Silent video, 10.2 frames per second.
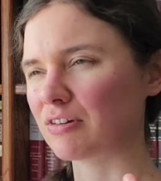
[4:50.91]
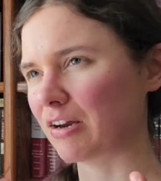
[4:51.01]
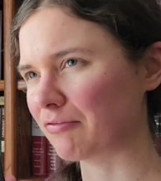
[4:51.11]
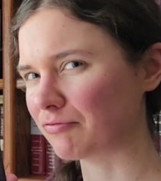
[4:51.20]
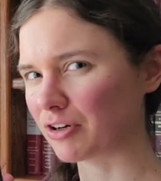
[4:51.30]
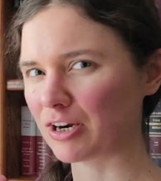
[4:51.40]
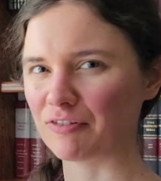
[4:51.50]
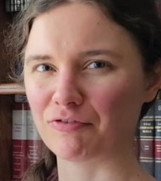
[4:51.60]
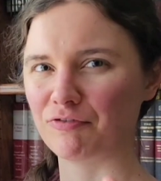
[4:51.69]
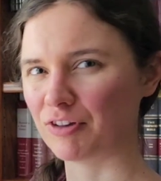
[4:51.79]
kind of trying
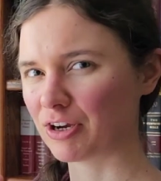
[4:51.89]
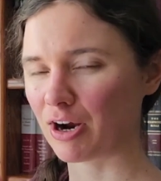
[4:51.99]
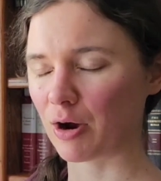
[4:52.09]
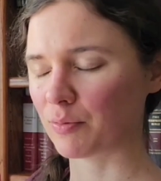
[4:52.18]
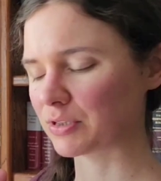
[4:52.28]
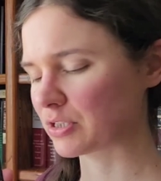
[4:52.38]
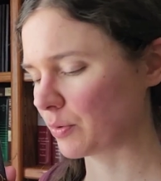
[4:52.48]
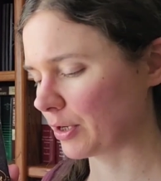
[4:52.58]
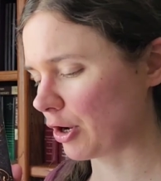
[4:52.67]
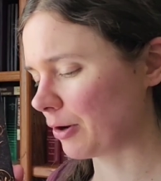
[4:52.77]
to figure out what's
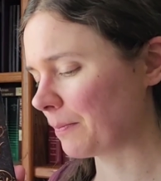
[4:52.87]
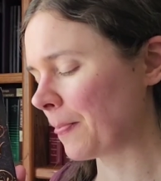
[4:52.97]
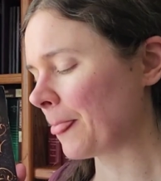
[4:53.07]
going on.